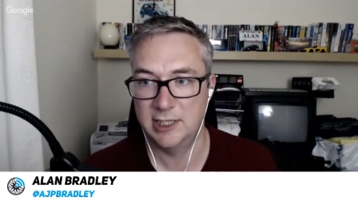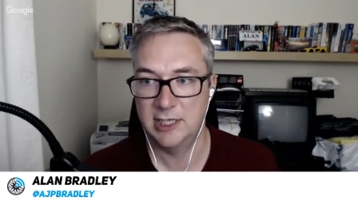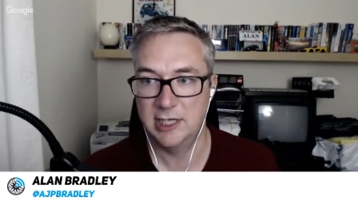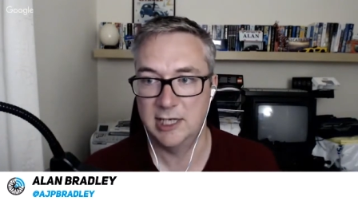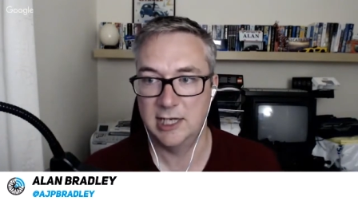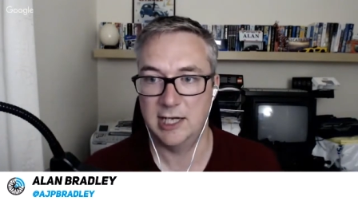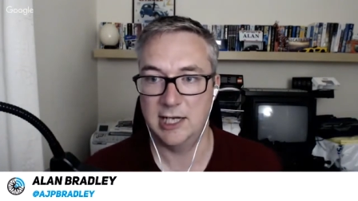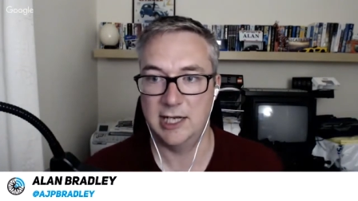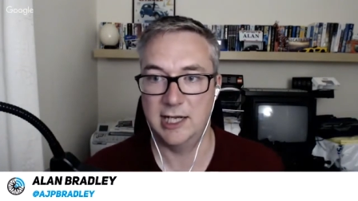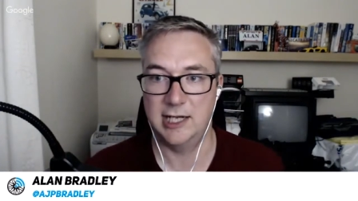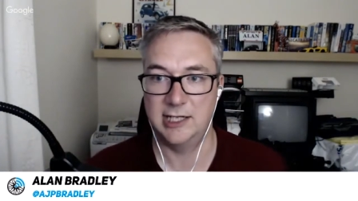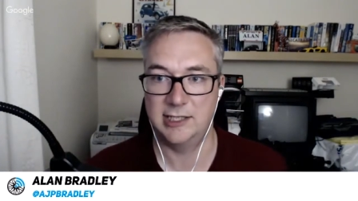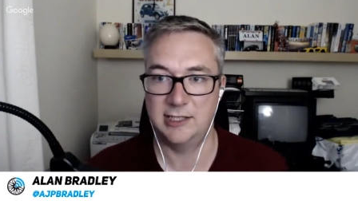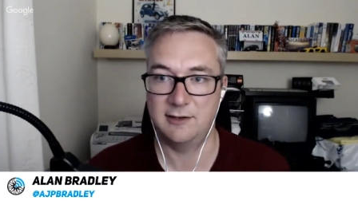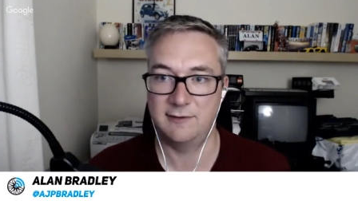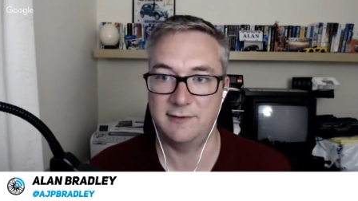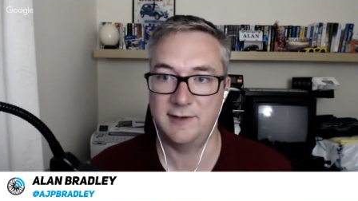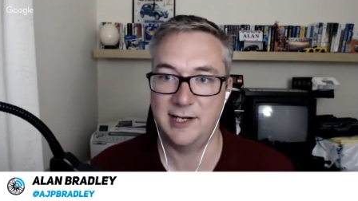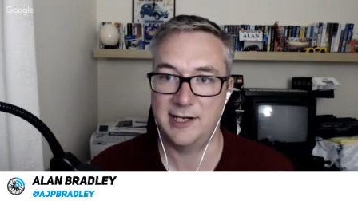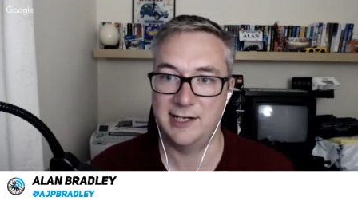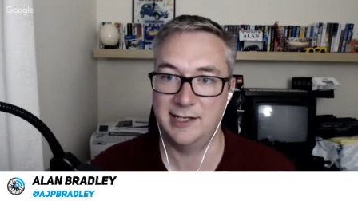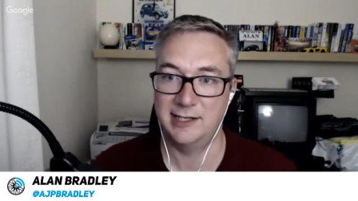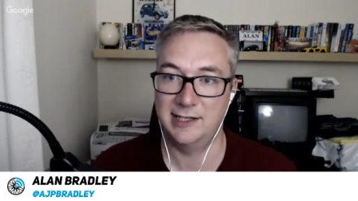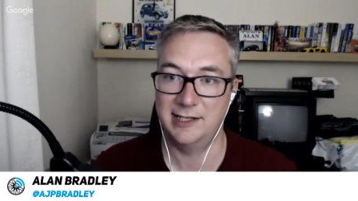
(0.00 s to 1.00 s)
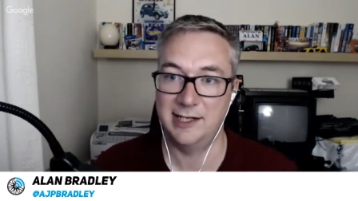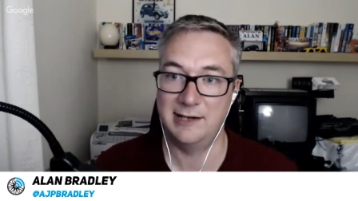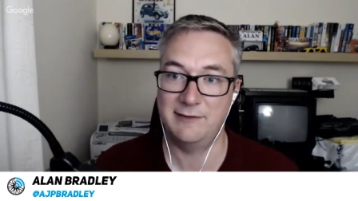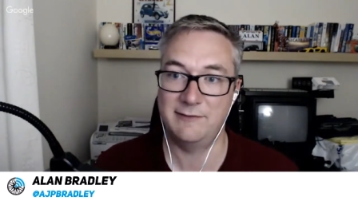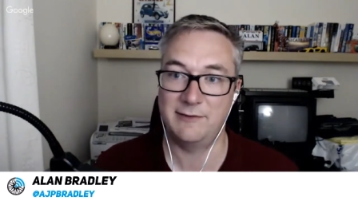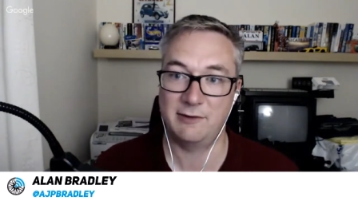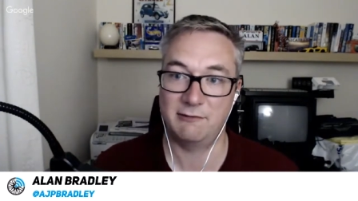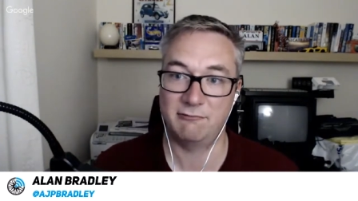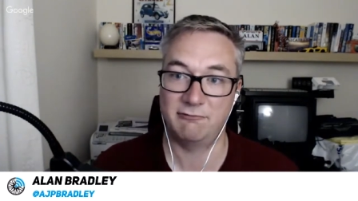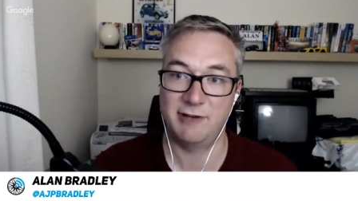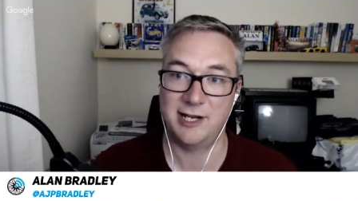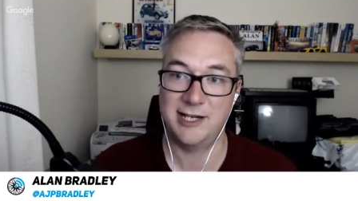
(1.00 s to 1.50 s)
Don't forget, leave
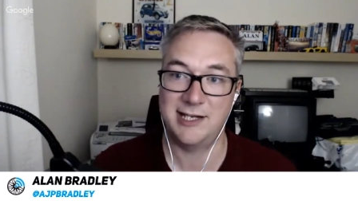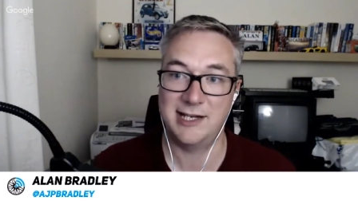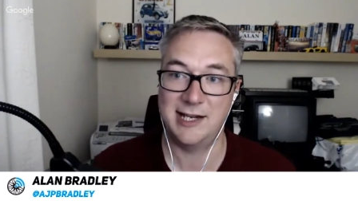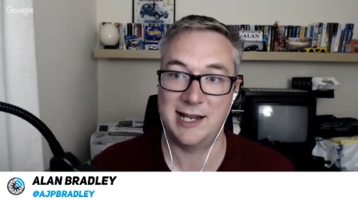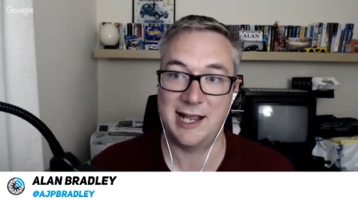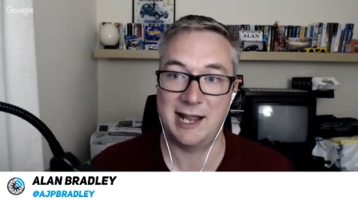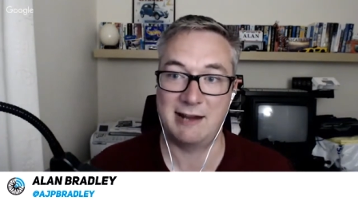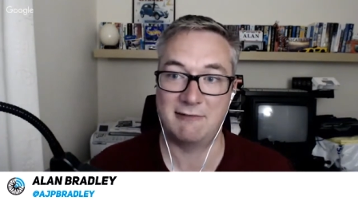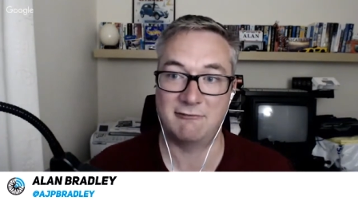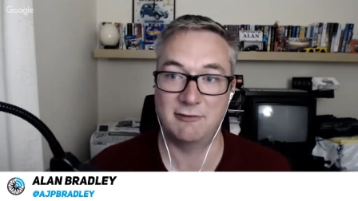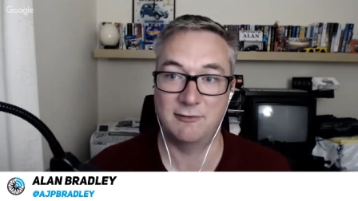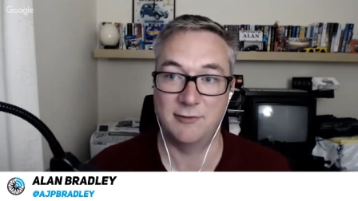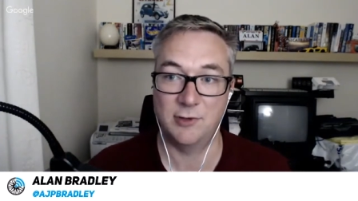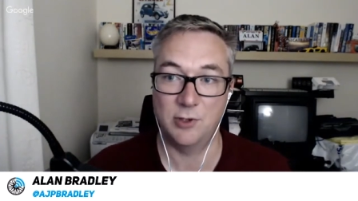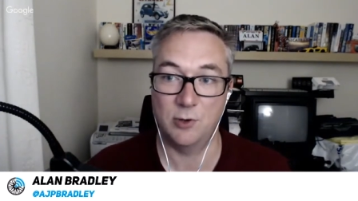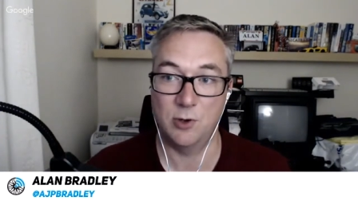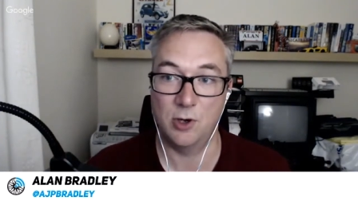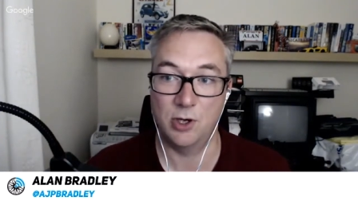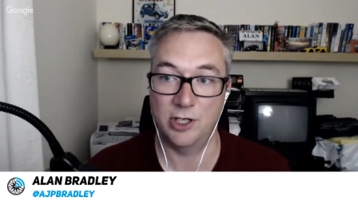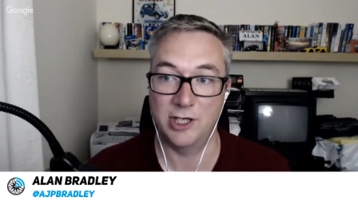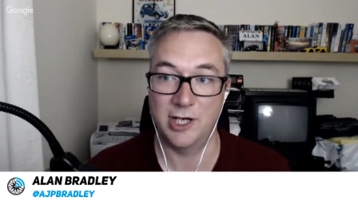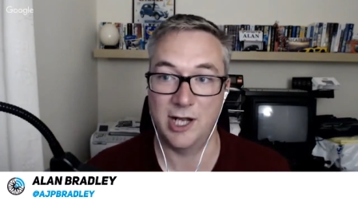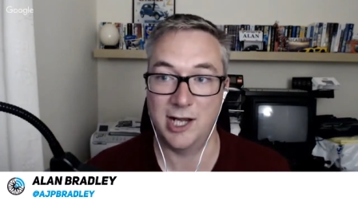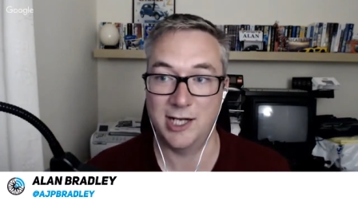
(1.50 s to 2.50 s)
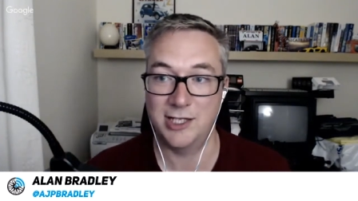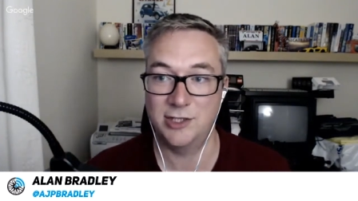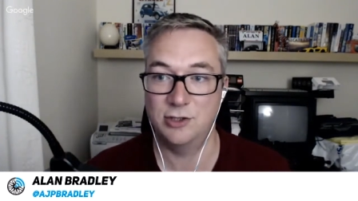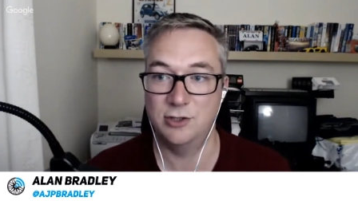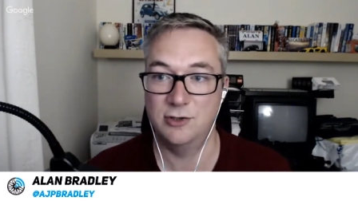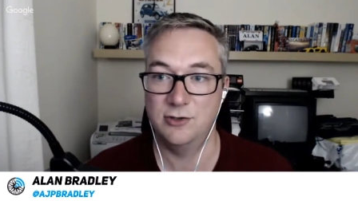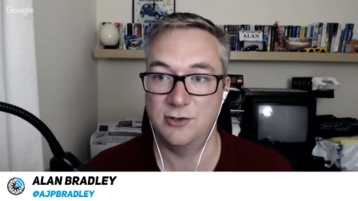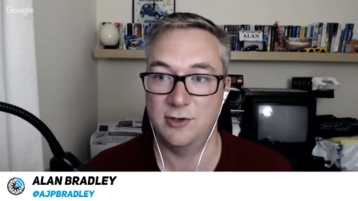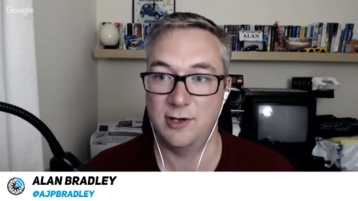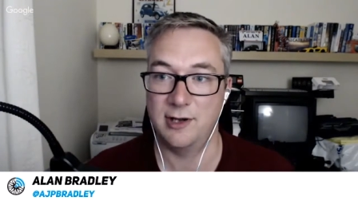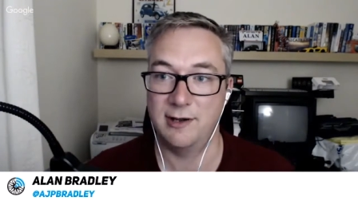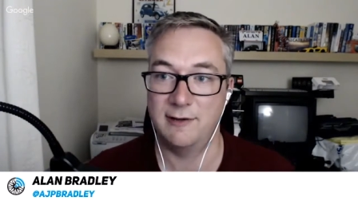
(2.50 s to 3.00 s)
a rating and review on
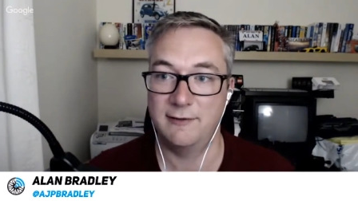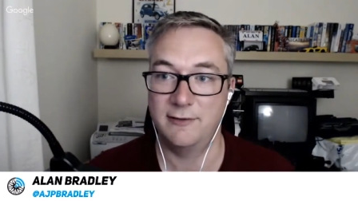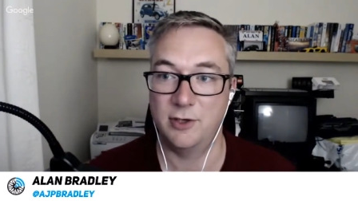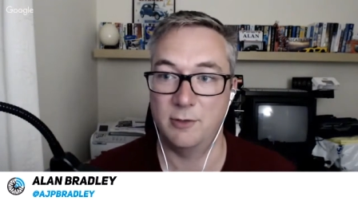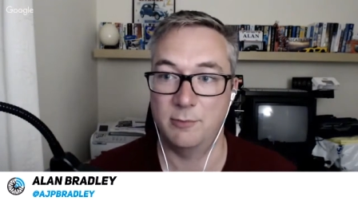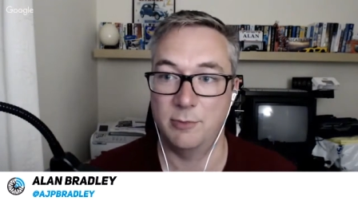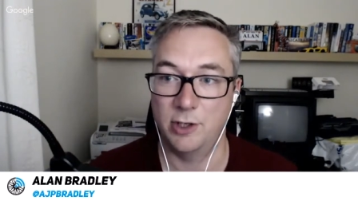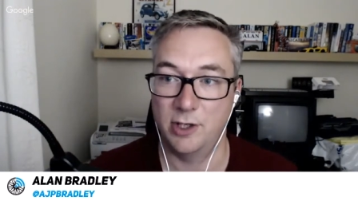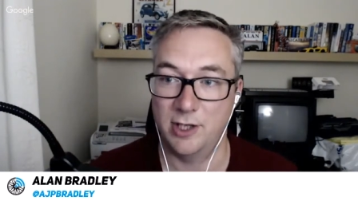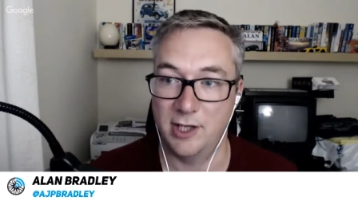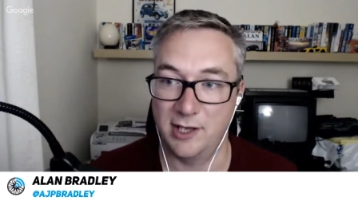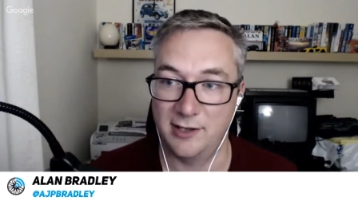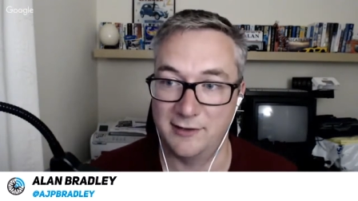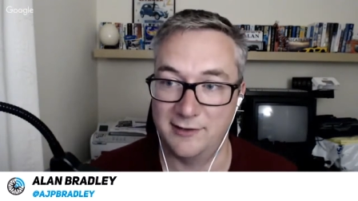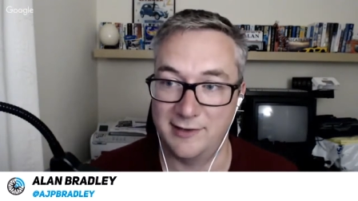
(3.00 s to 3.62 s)
iTunes or however your podcast